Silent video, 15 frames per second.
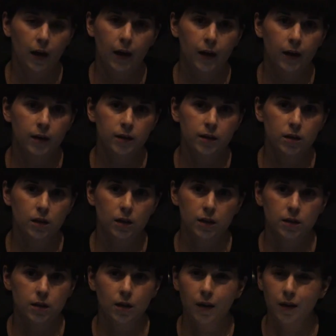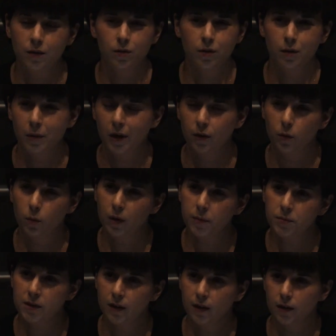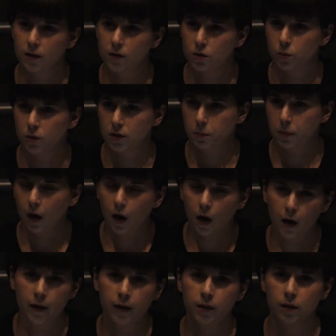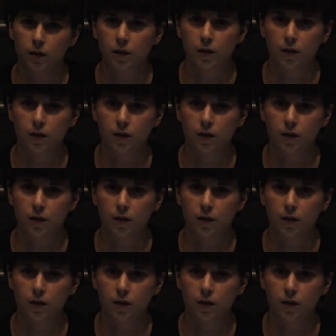And it's not even about the website, it's what's behind it.